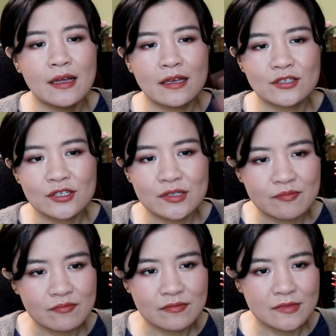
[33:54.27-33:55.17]
It just
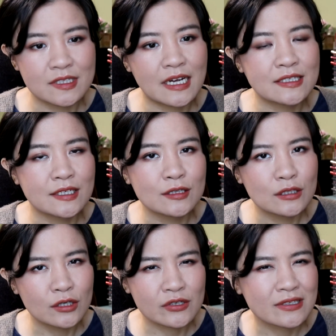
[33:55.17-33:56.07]

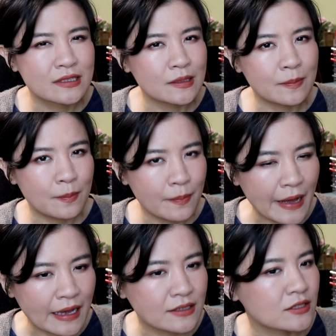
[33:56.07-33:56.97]
doesn't look the
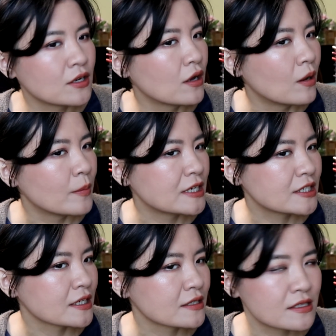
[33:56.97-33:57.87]
best on my
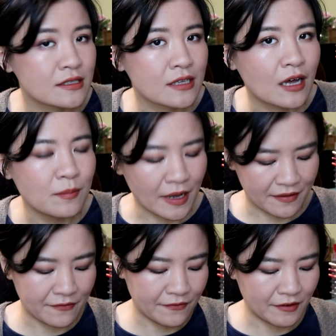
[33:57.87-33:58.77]
cheek. It's not my
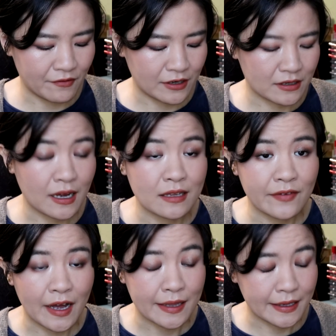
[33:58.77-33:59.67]
favorite kind of
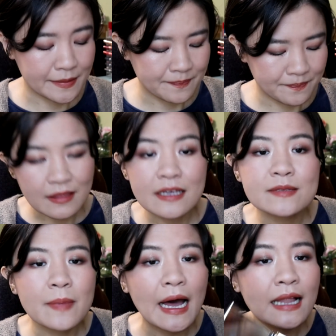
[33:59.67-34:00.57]
highlight. This
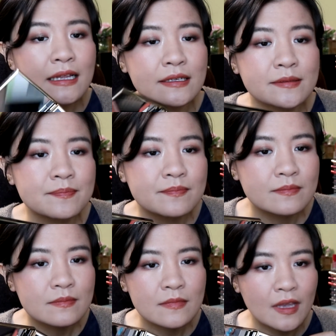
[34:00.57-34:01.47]
palette
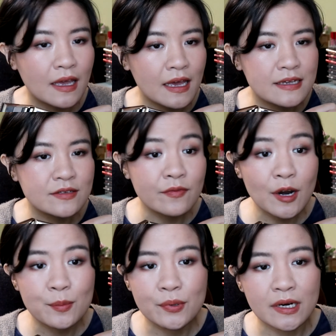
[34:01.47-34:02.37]
is
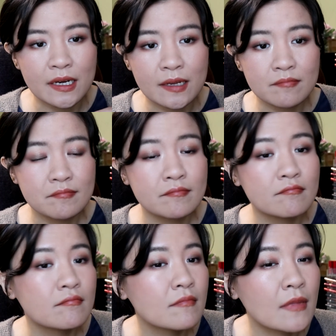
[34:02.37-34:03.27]
very pretty.
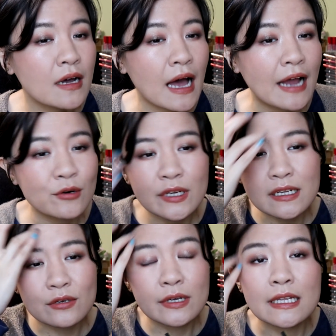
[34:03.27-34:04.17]
I
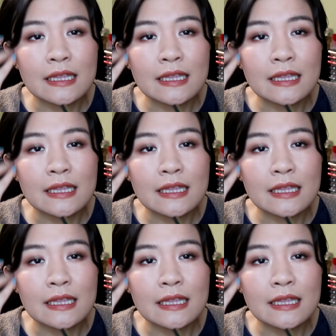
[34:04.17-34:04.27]
really